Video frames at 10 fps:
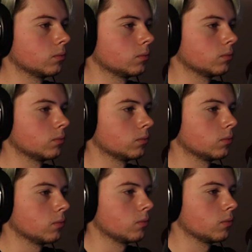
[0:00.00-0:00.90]

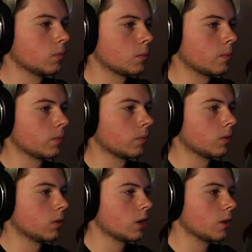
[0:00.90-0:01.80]

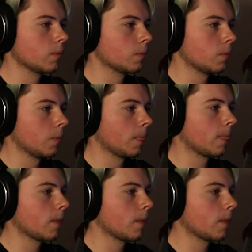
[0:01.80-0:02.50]
(no one is talking)